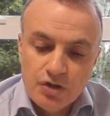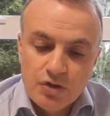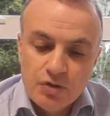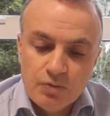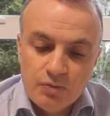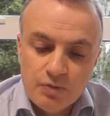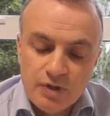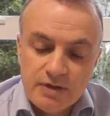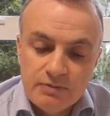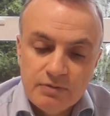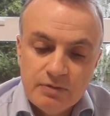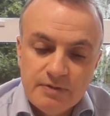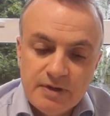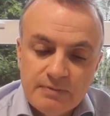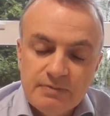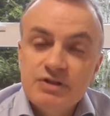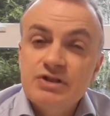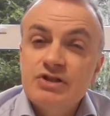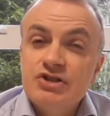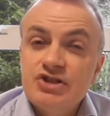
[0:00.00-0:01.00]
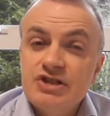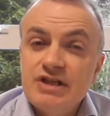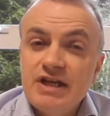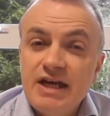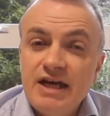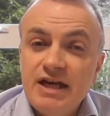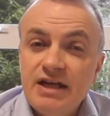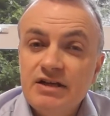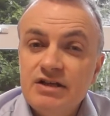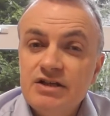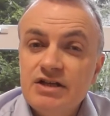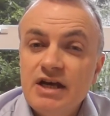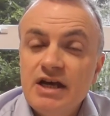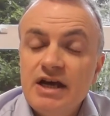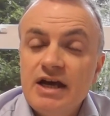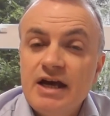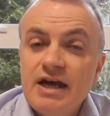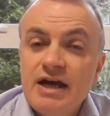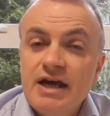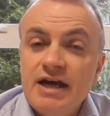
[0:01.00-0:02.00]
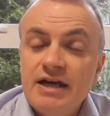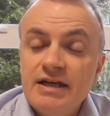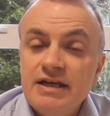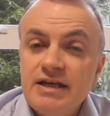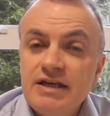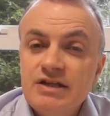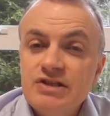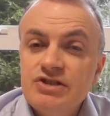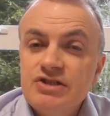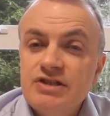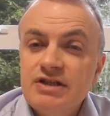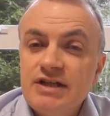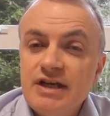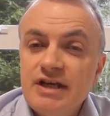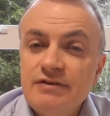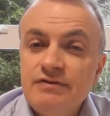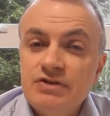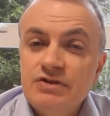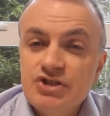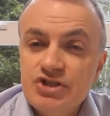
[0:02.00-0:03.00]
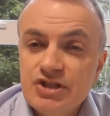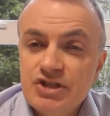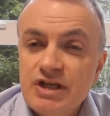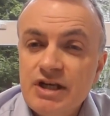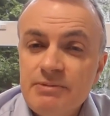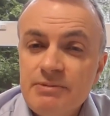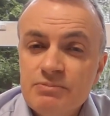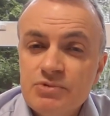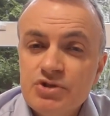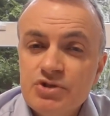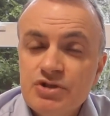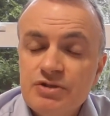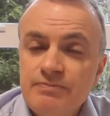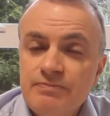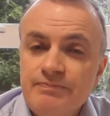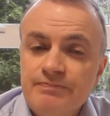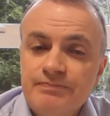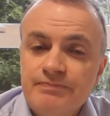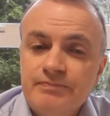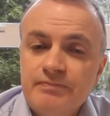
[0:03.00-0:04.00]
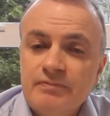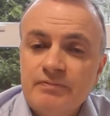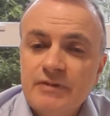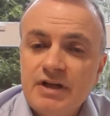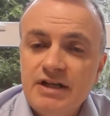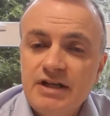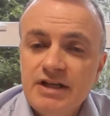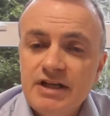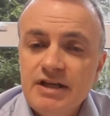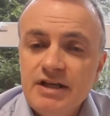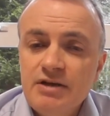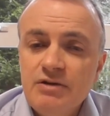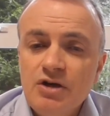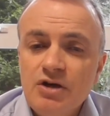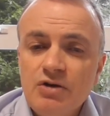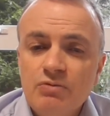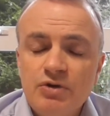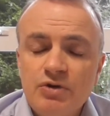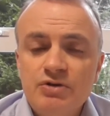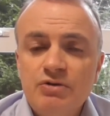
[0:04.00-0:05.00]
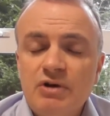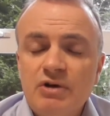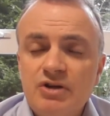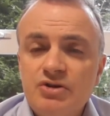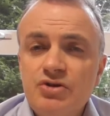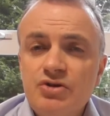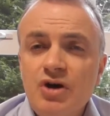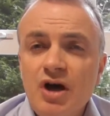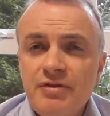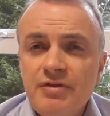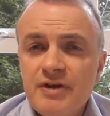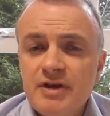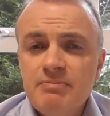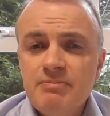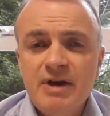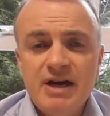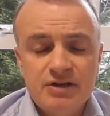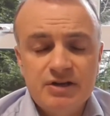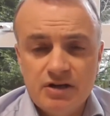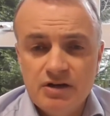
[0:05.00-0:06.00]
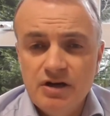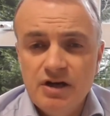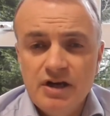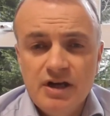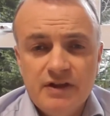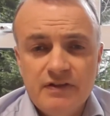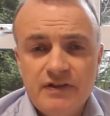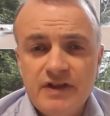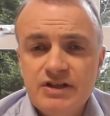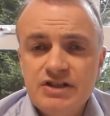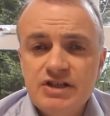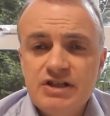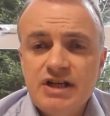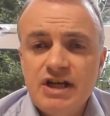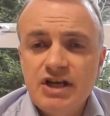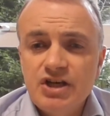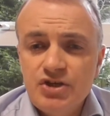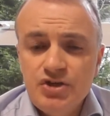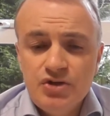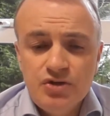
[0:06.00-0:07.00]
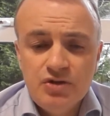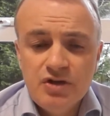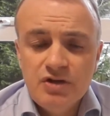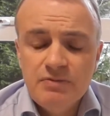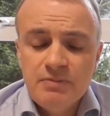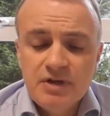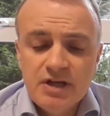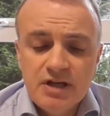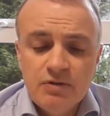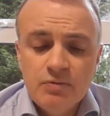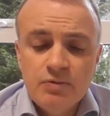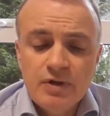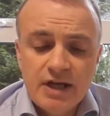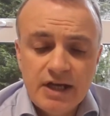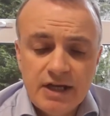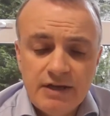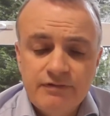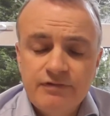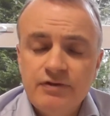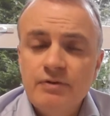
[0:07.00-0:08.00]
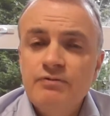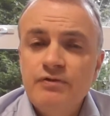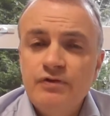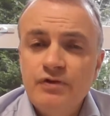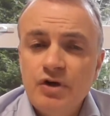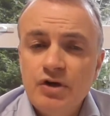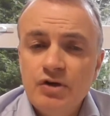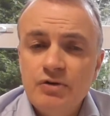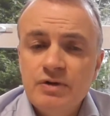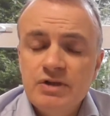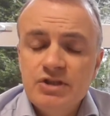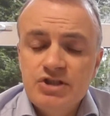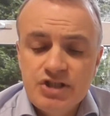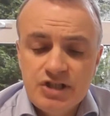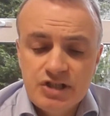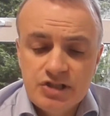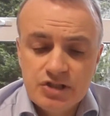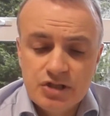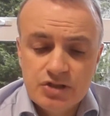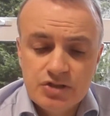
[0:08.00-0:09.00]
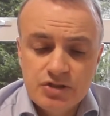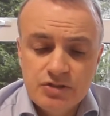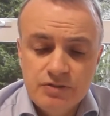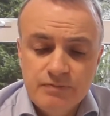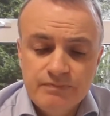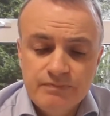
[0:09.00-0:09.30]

we will be able to stand against the devil's schemes. And he would want nothing better than to take you and me away from following Jesus.